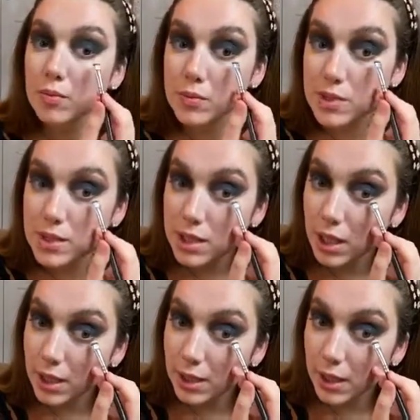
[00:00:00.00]

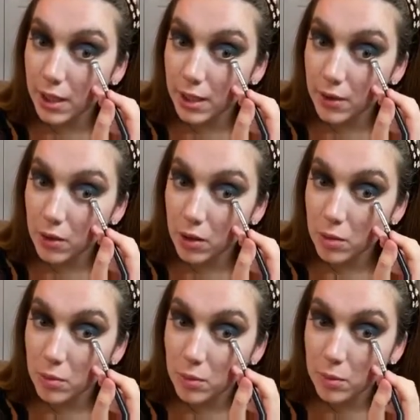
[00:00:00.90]
slightly higher up,
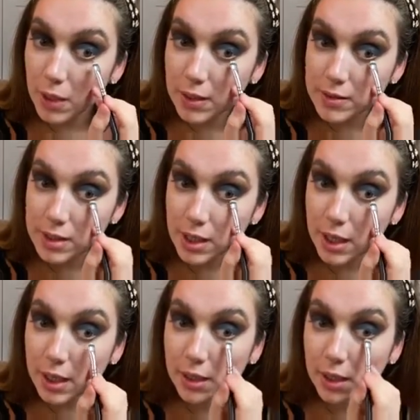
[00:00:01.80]
patting it
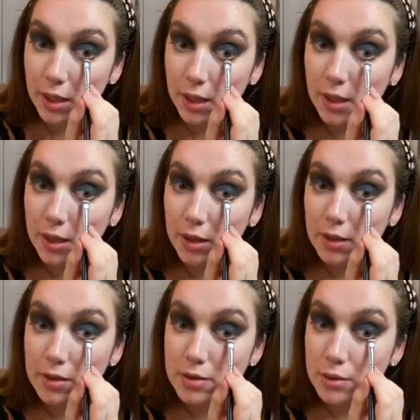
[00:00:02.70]
in
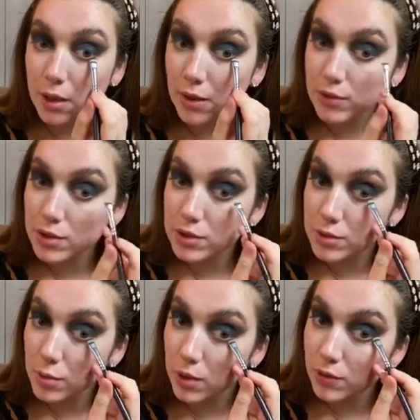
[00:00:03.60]
to where I've just
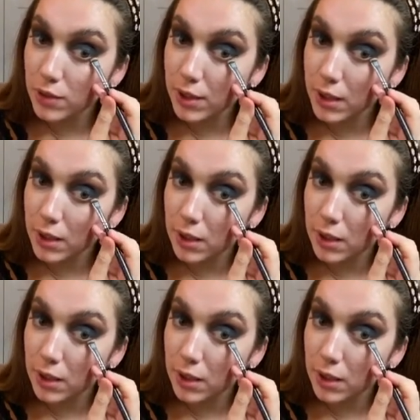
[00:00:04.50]
put Fling.